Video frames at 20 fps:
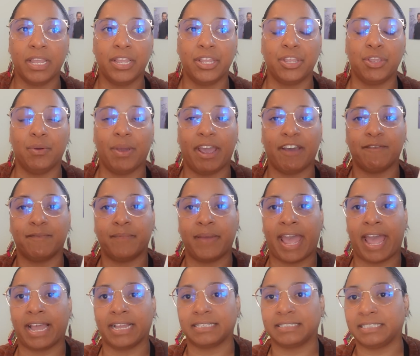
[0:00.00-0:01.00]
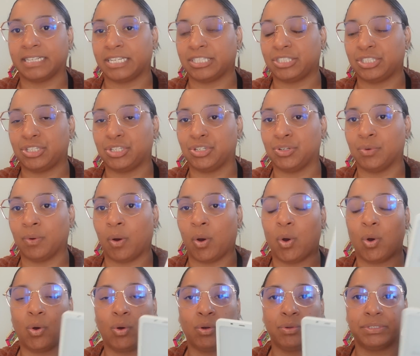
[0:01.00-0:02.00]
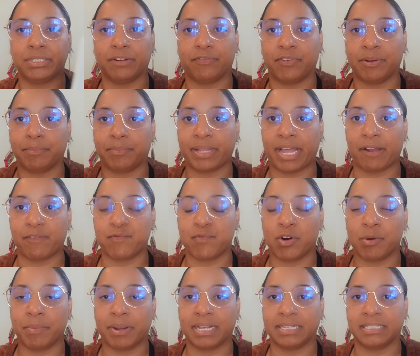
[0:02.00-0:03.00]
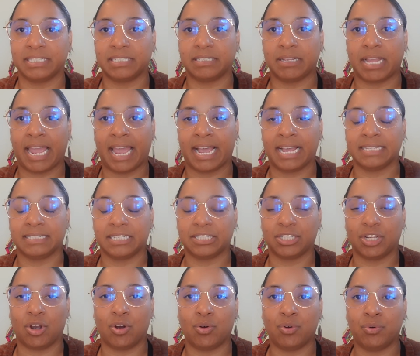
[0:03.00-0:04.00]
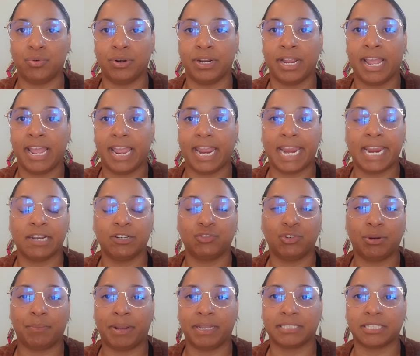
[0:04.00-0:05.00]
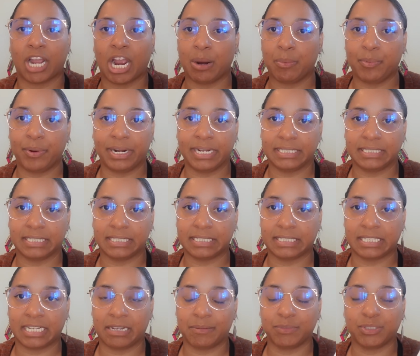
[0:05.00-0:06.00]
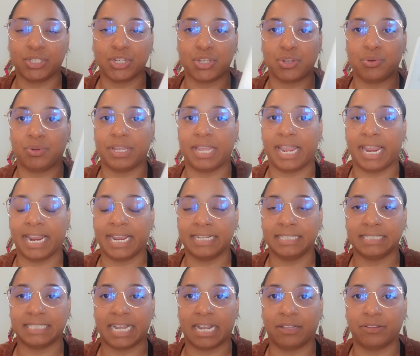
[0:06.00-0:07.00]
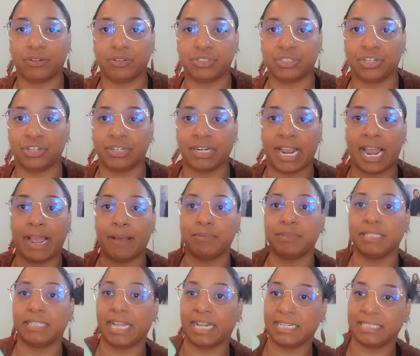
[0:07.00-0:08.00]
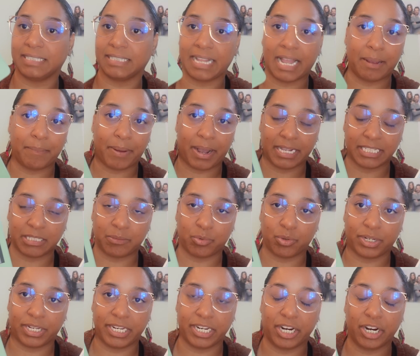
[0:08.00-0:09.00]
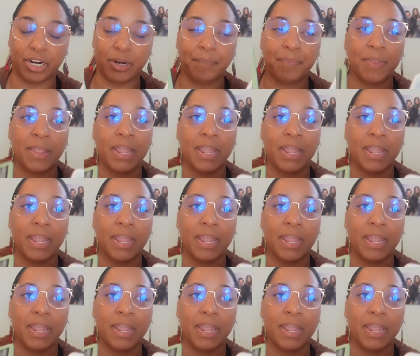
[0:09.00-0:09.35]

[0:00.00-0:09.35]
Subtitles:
You have access to a whole different platform because this has its own Android-based operating system, so you can download certain apps, and that is not possible here.